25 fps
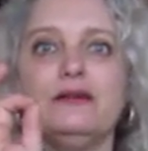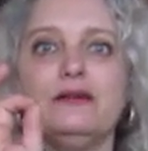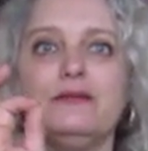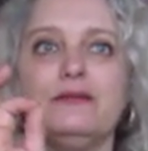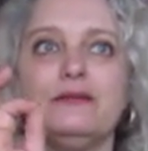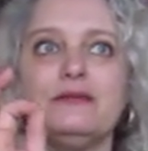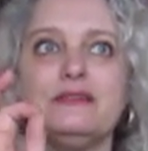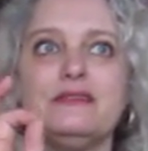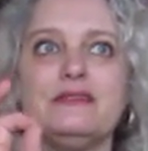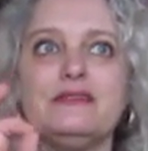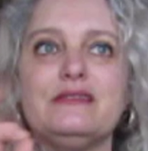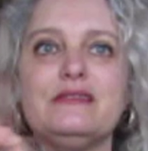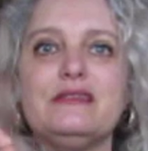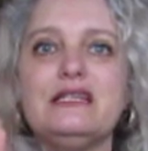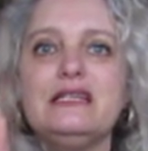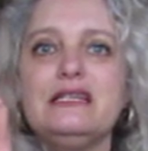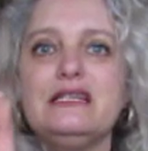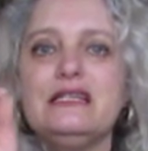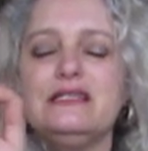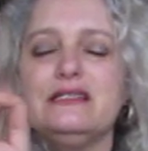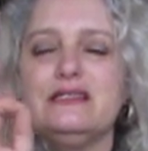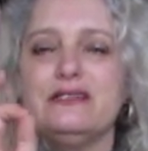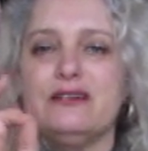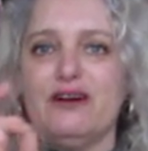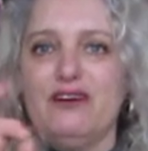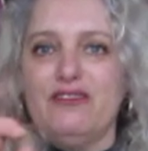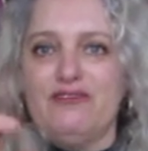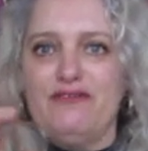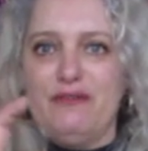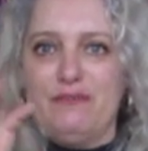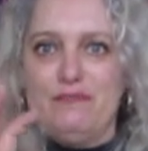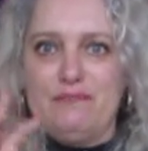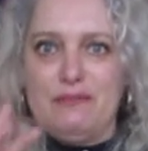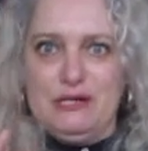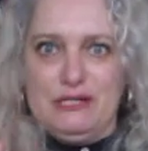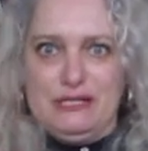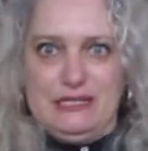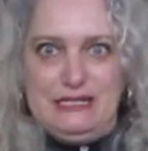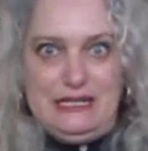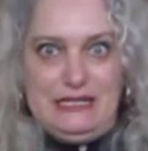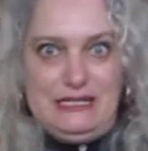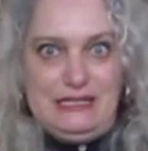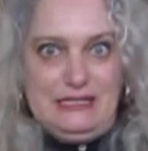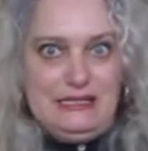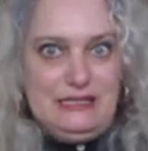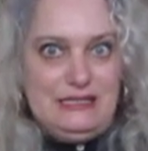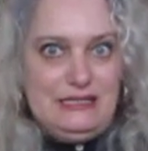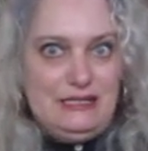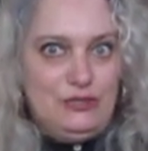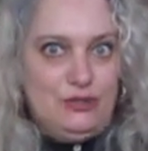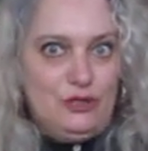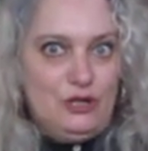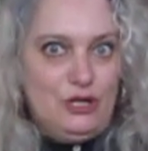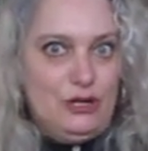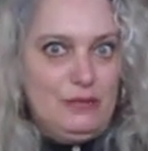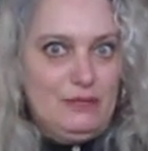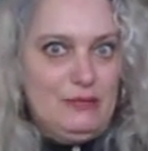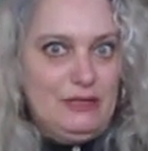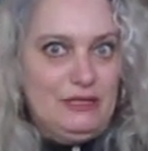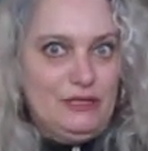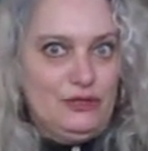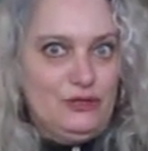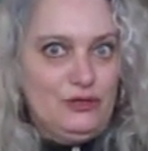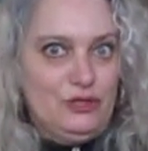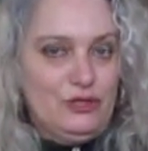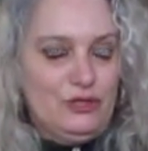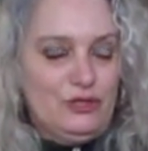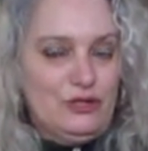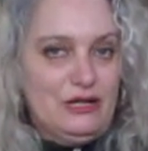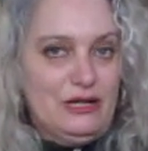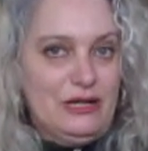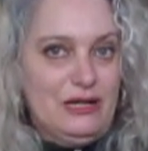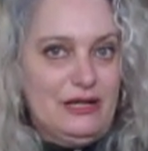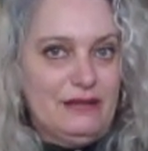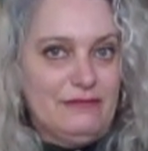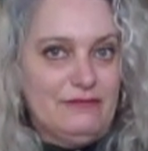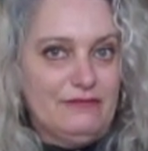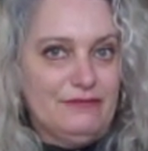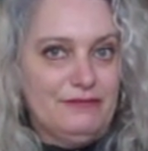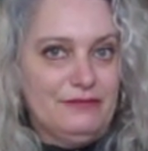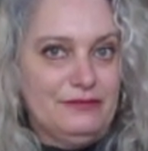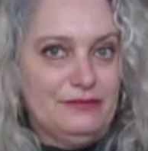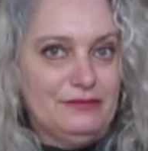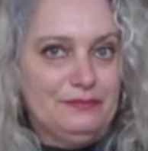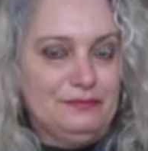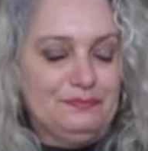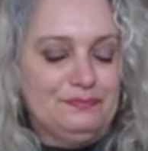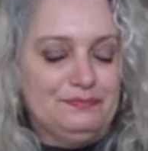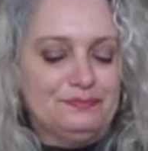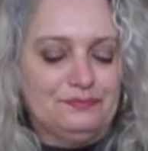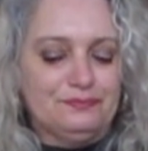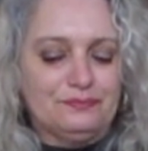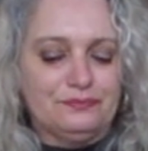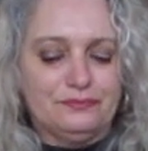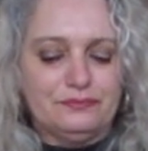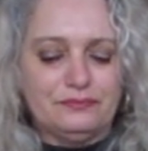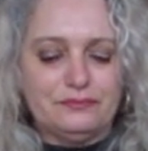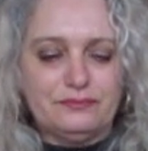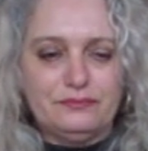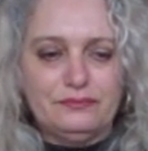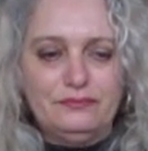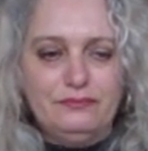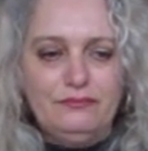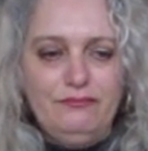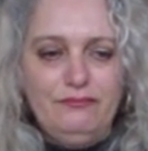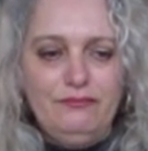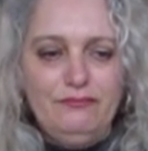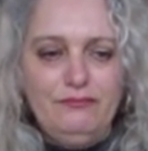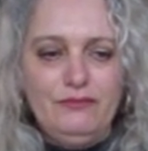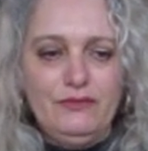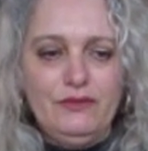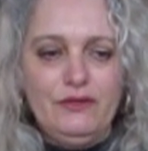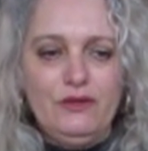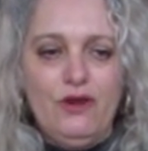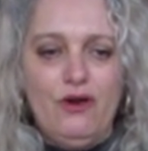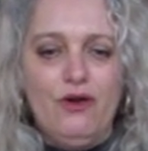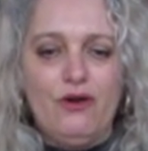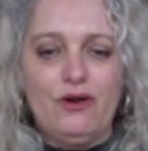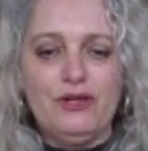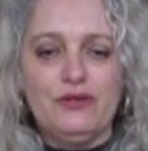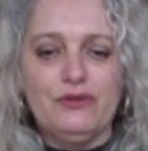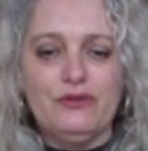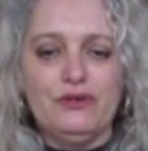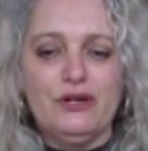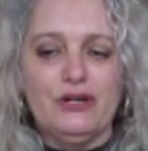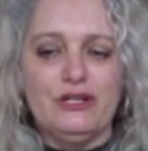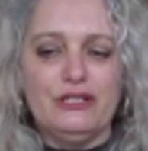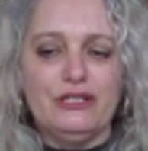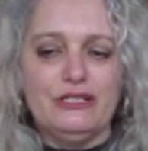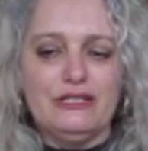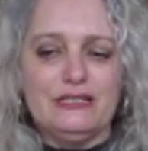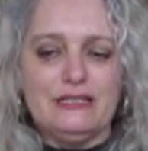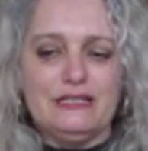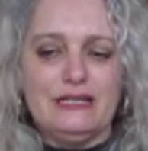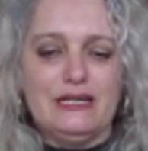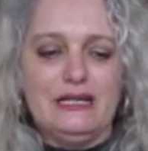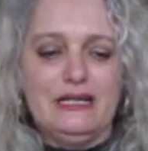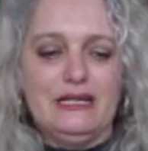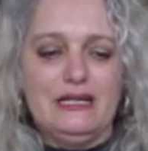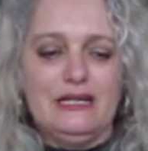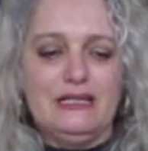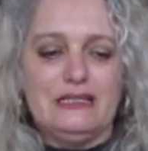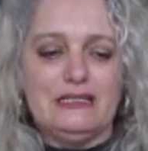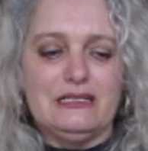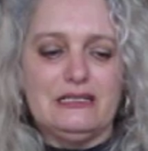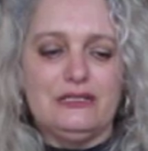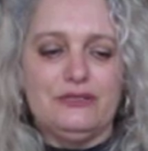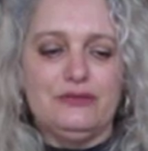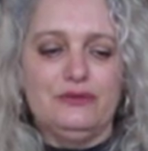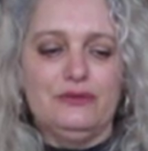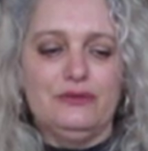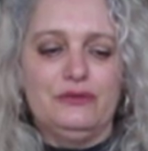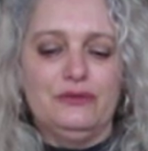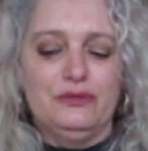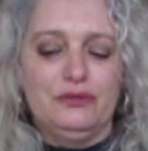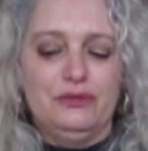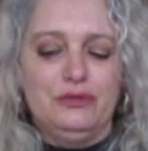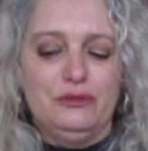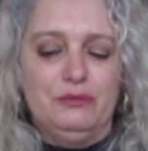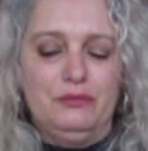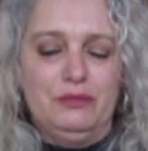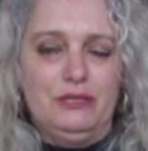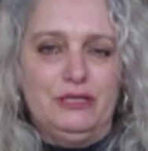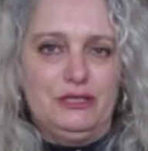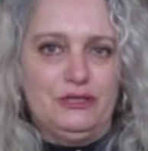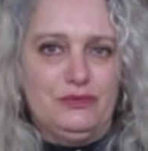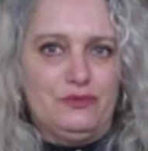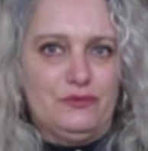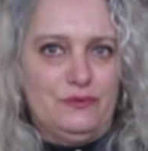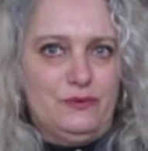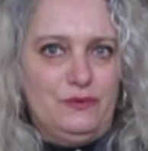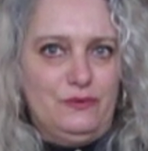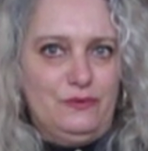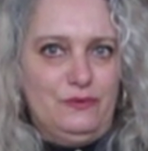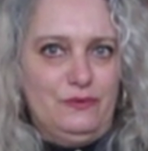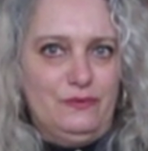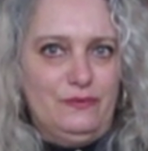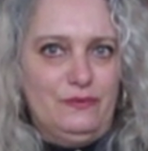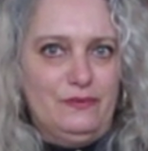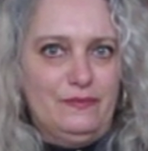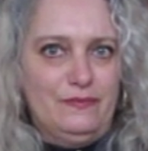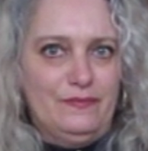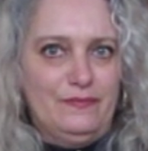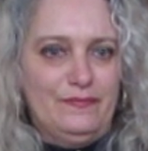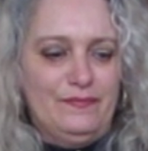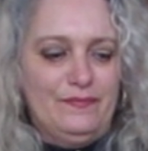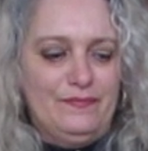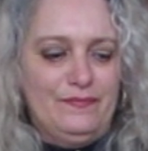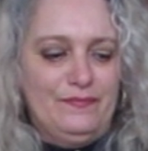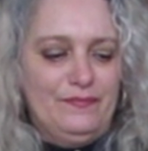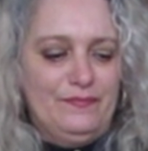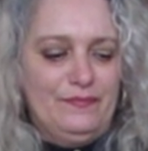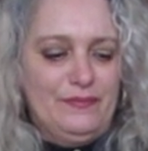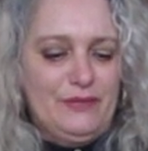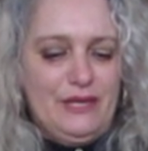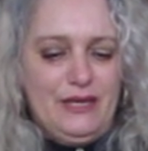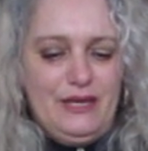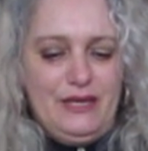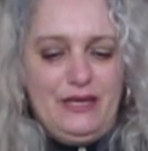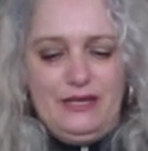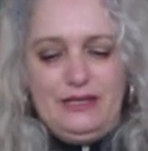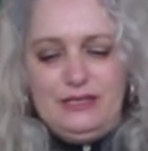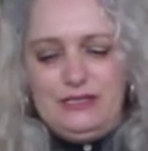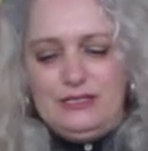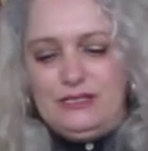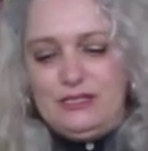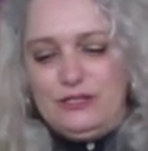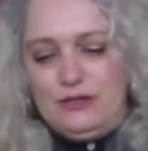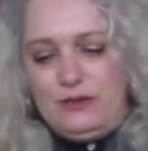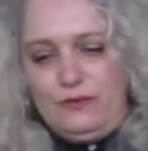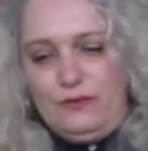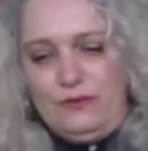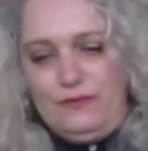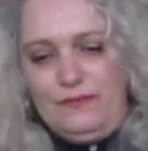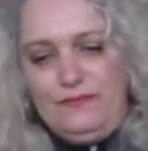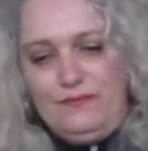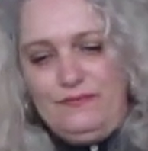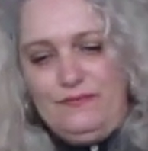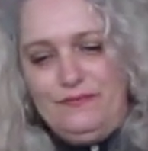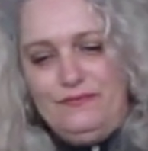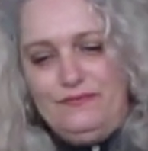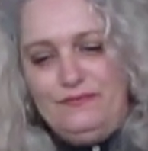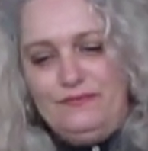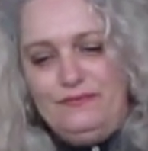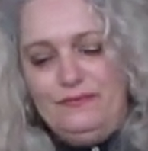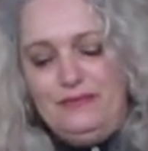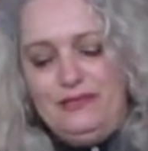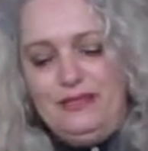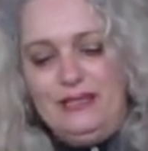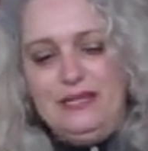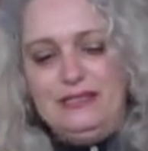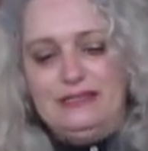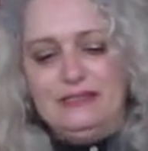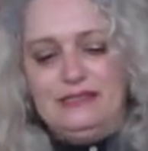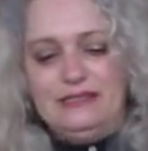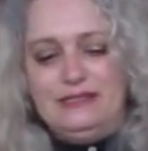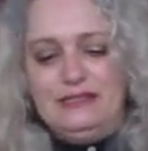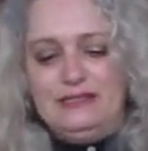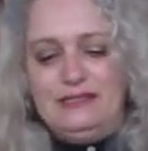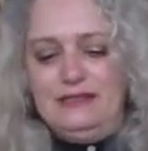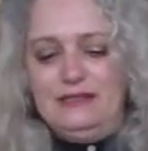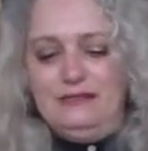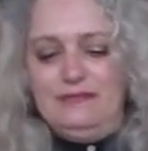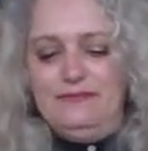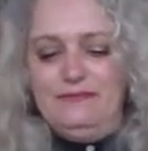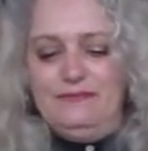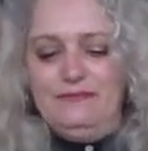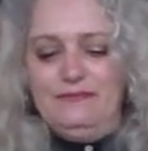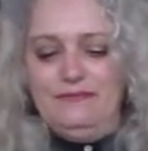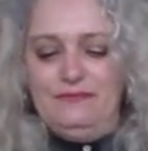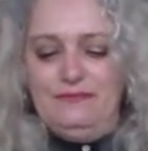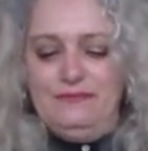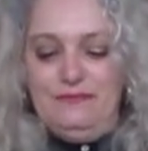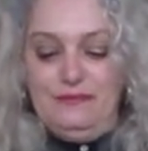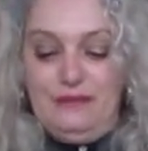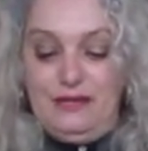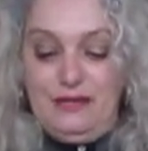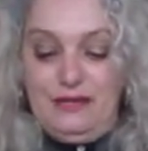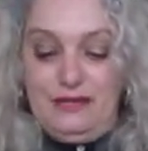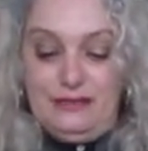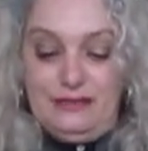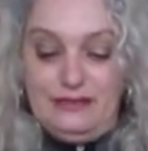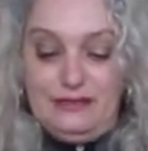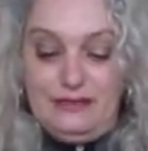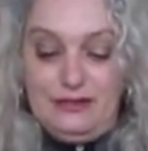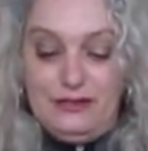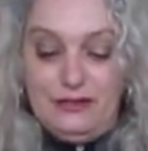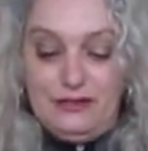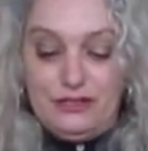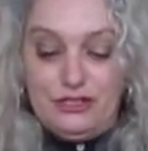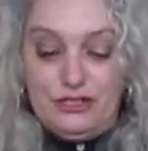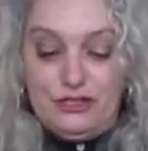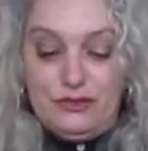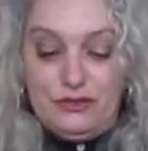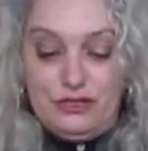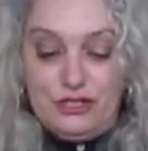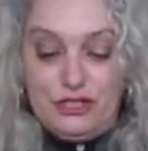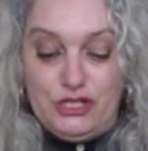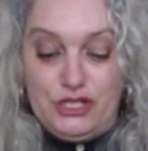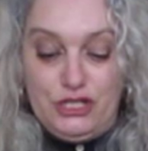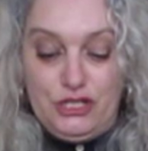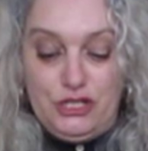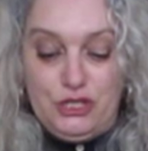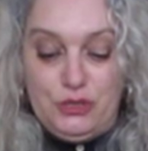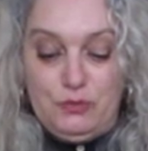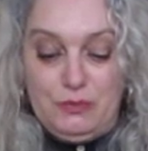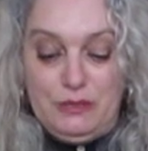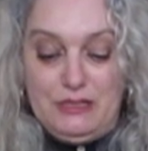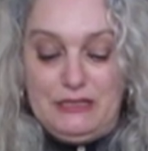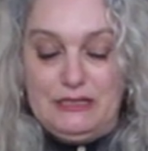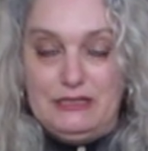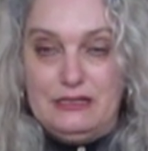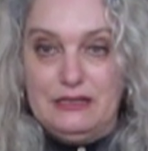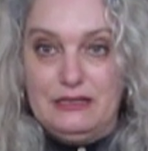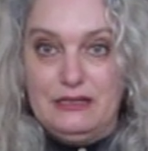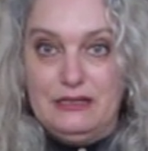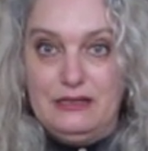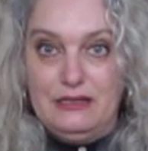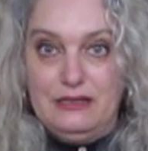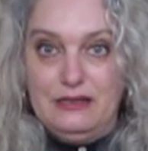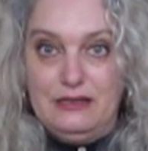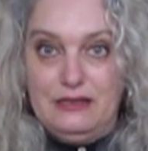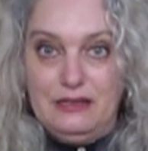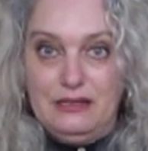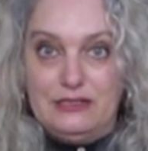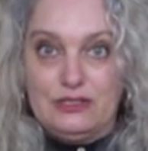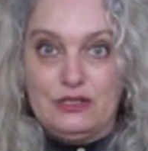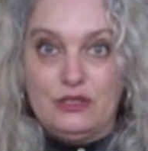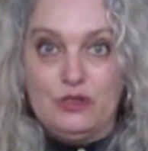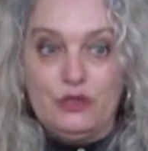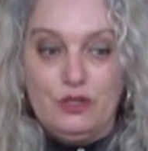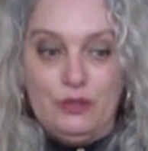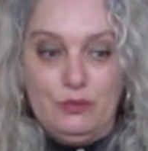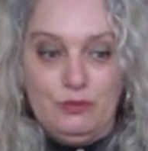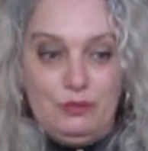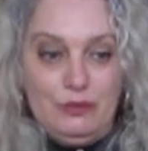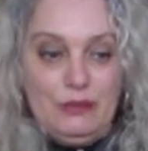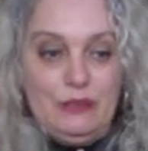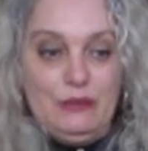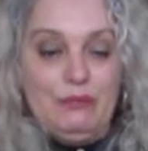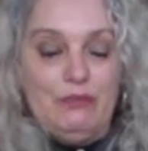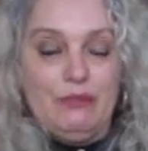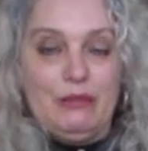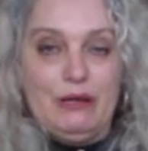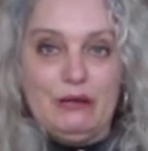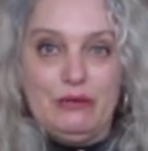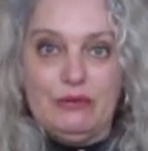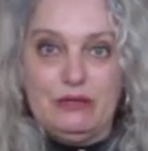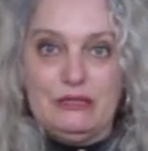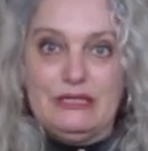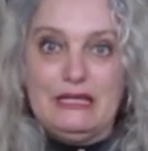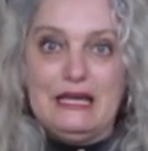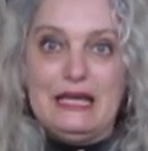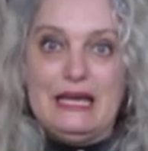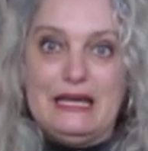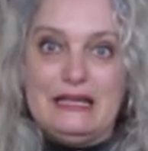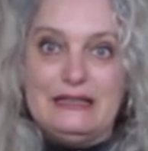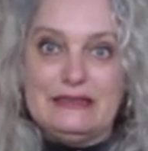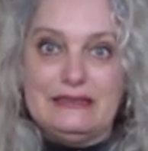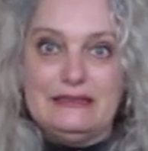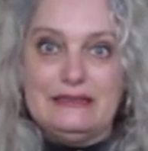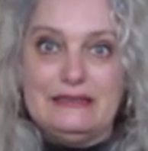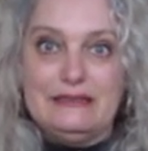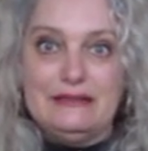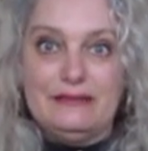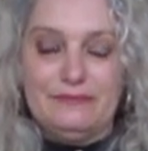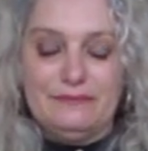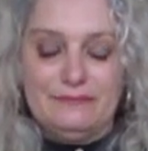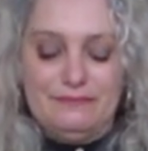seed of abundance to come into your life? Are you going to say it's too good to be true? So, let's see. Uh, there's your judgment. That's going to be about that.